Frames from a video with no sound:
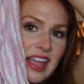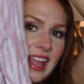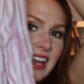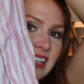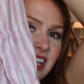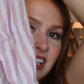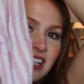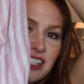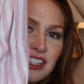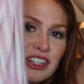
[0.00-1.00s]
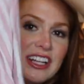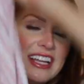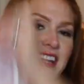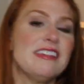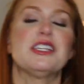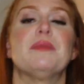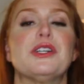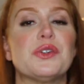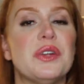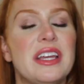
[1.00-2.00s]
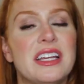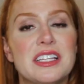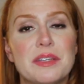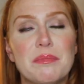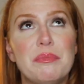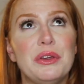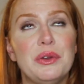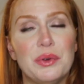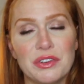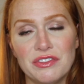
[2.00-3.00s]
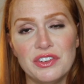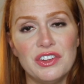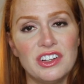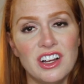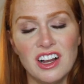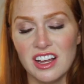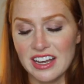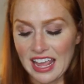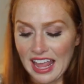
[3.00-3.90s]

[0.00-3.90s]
And it doesn't look like anything special. It is beautiful on.